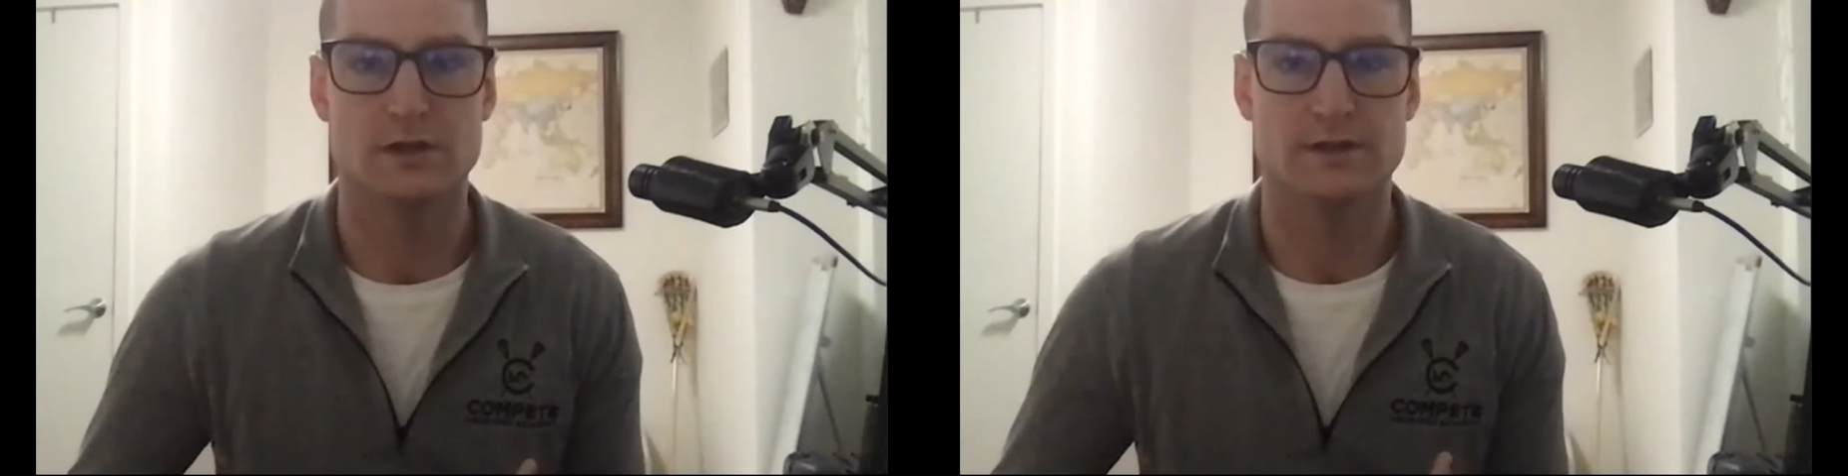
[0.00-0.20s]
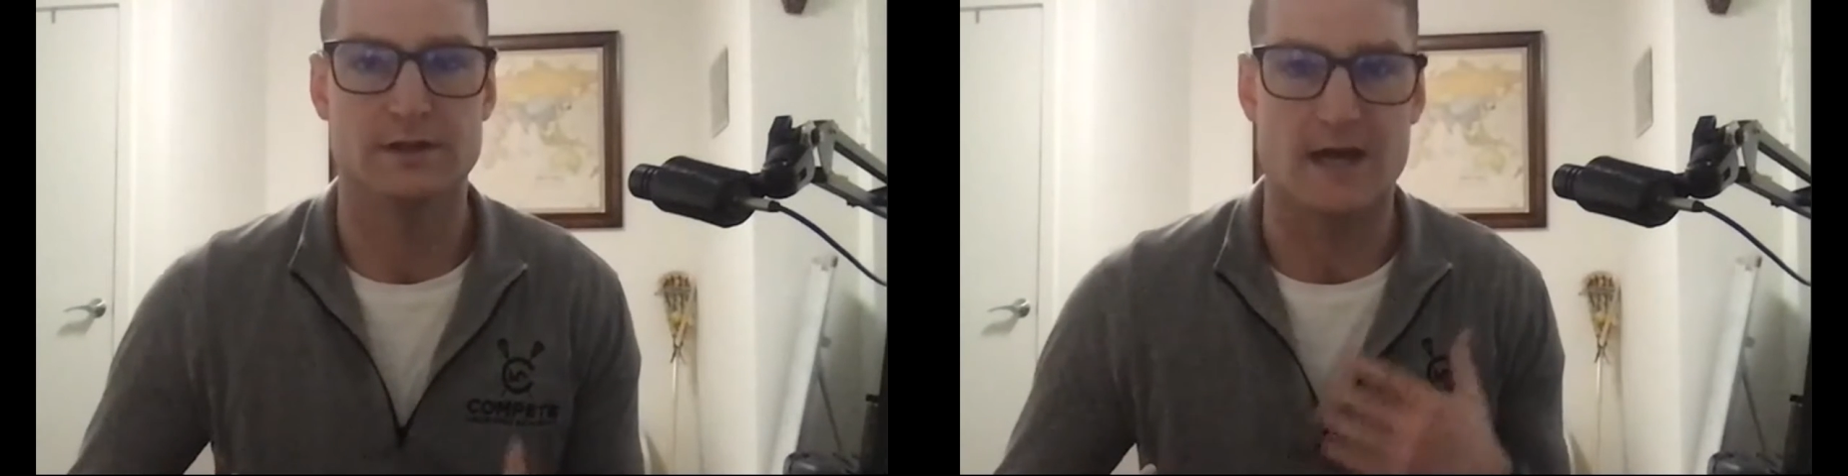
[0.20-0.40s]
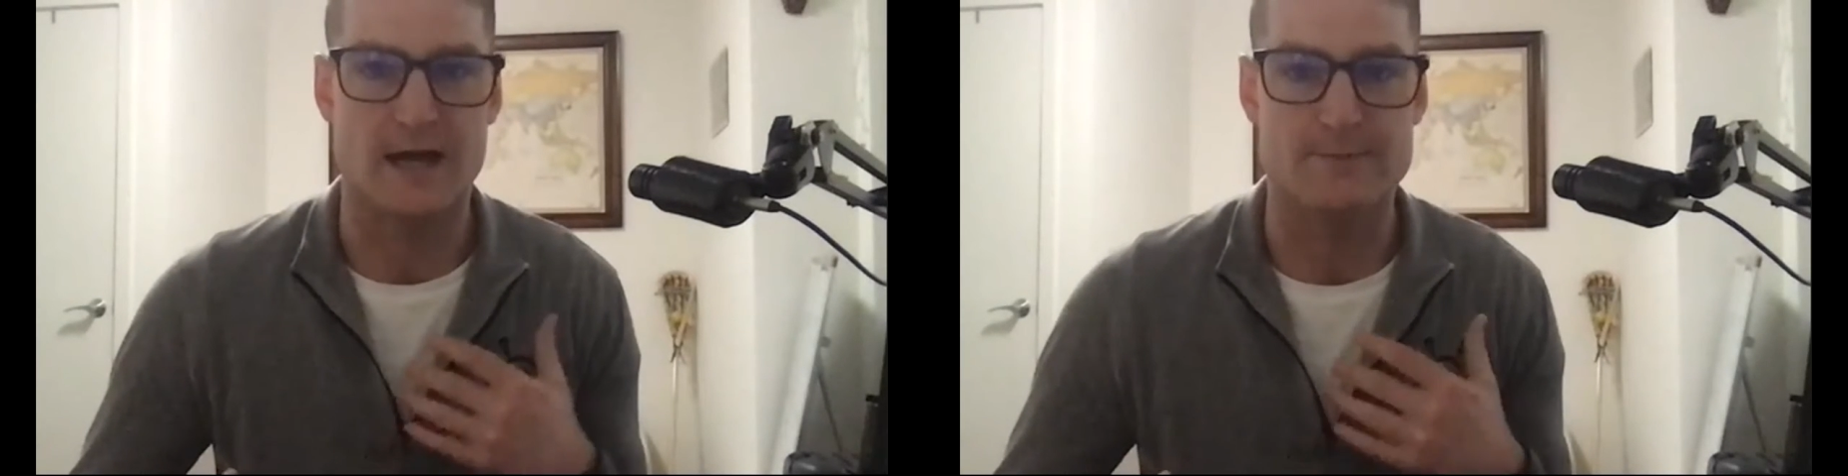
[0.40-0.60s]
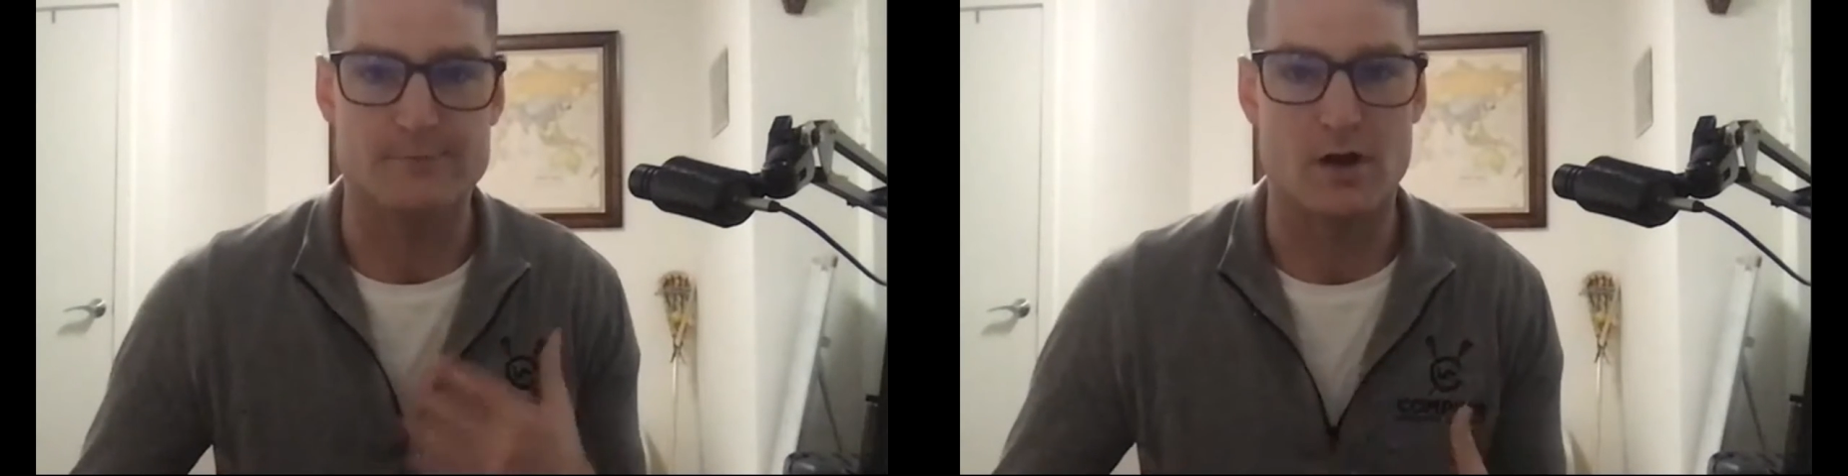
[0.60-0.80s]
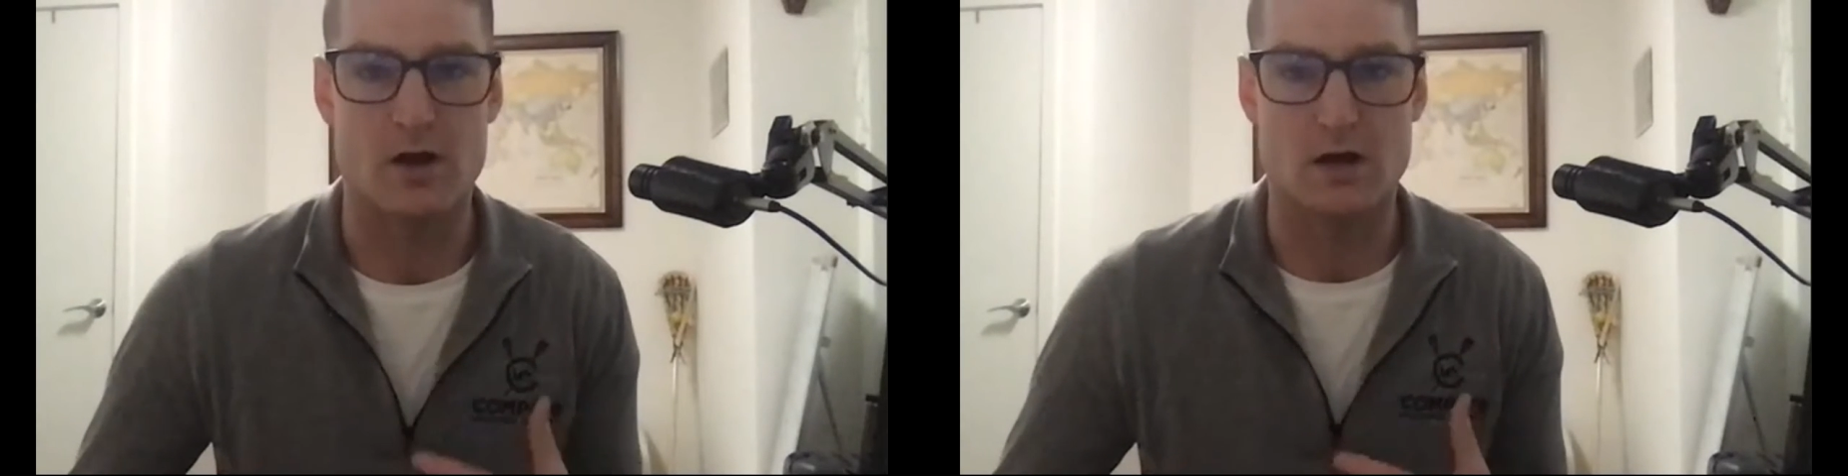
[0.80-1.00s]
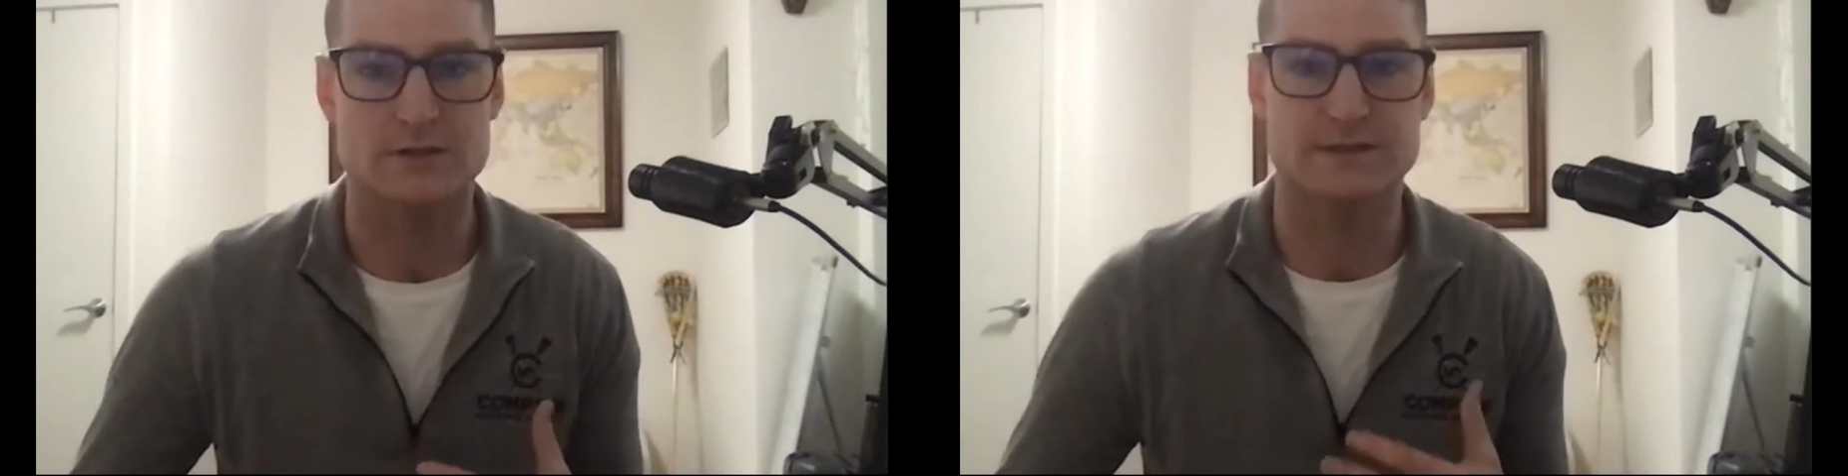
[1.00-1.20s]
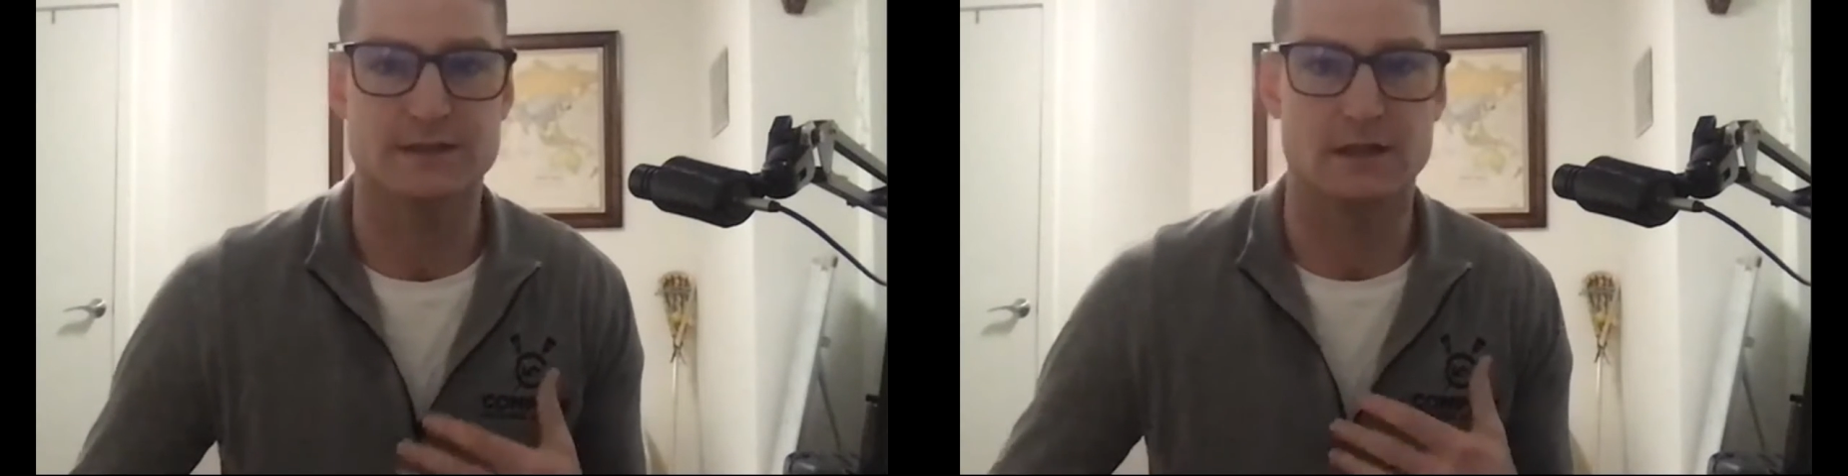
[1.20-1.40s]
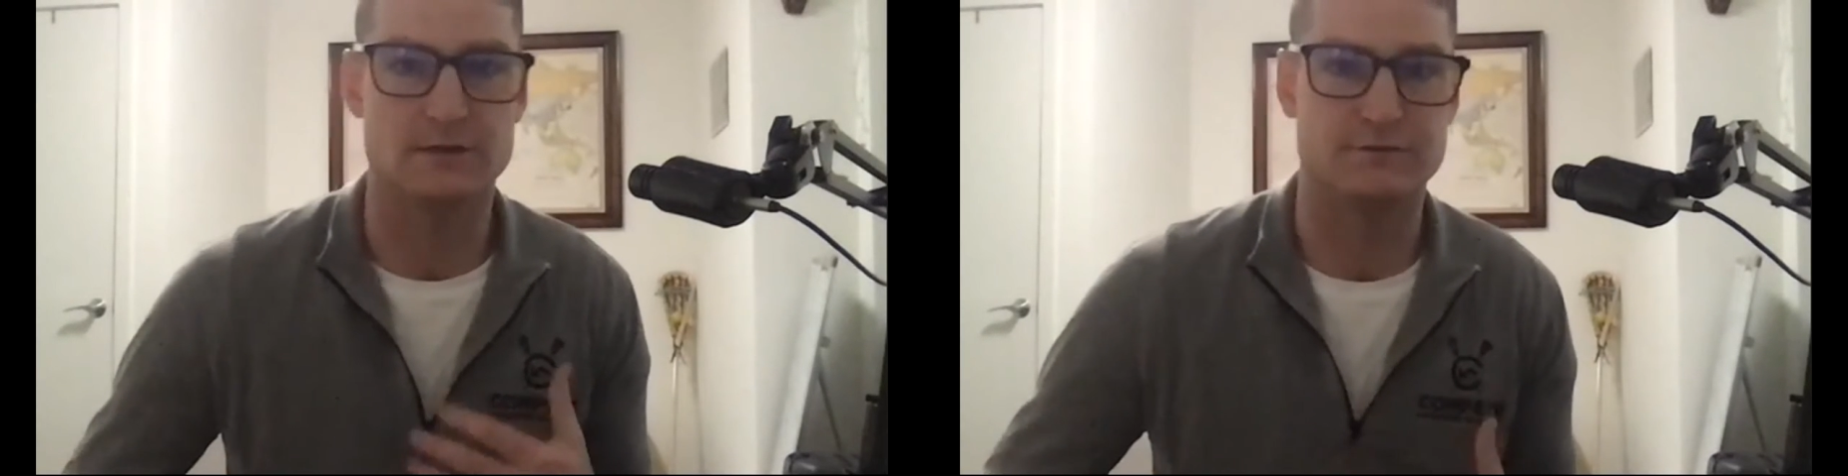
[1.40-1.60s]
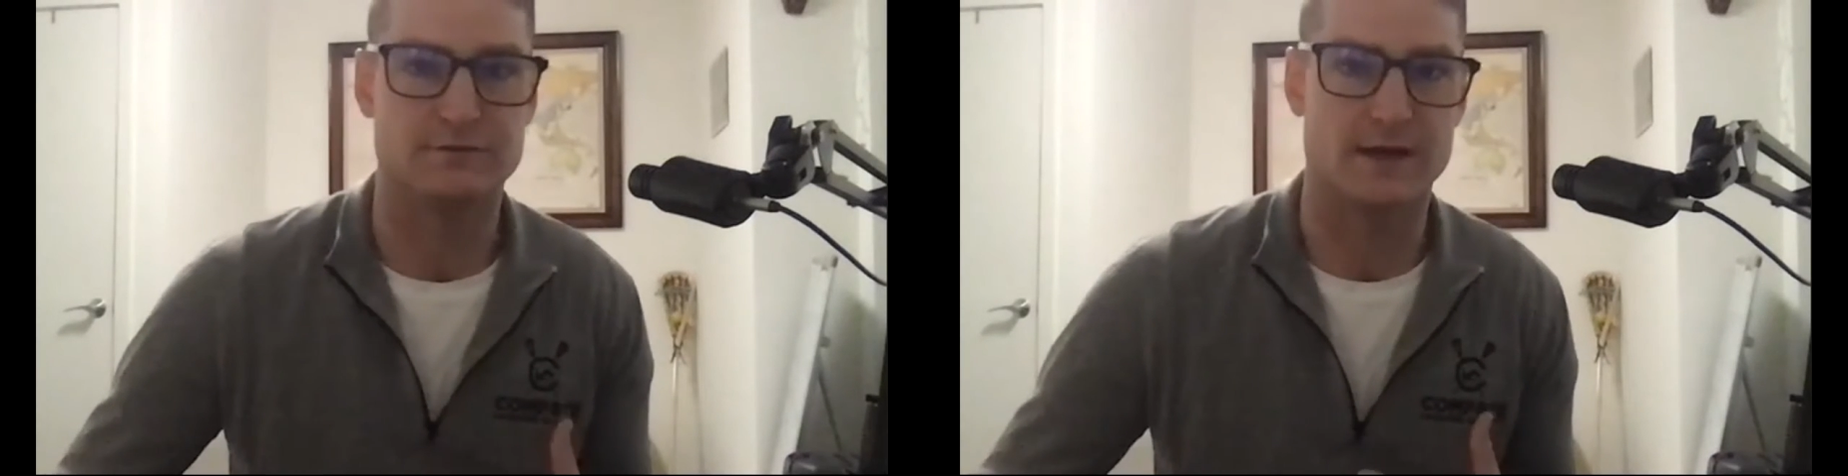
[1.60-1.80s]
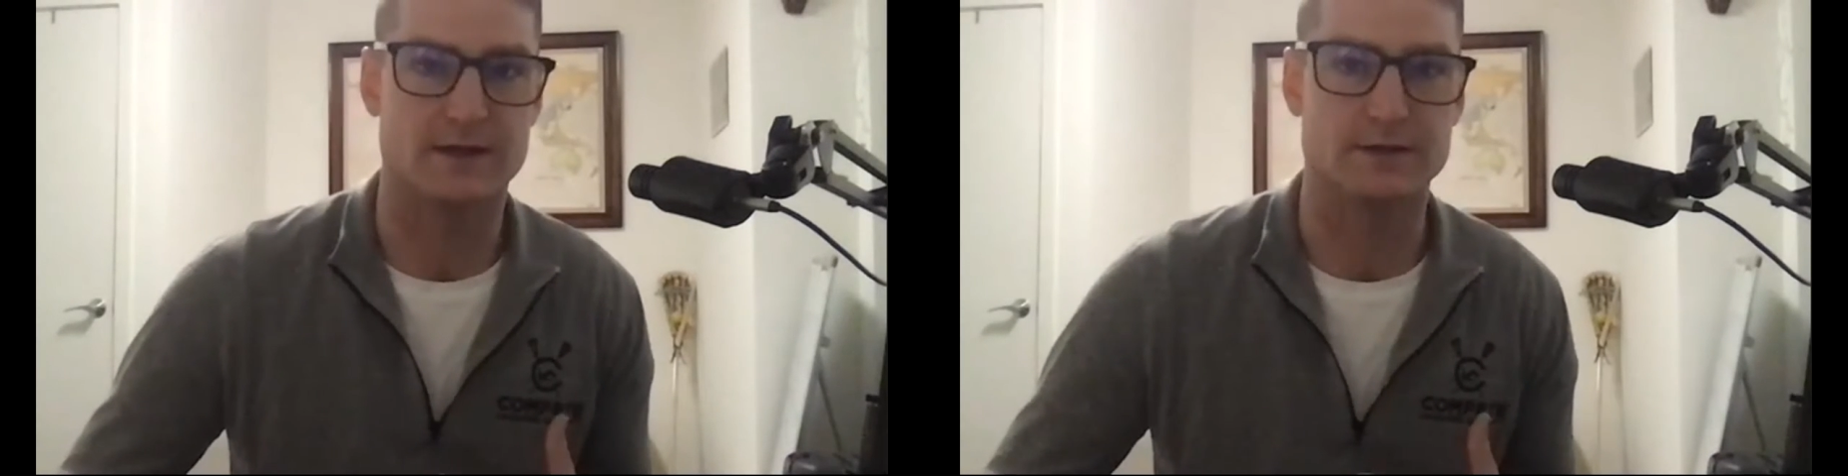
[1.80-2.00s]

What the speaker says: the hypoxic effect.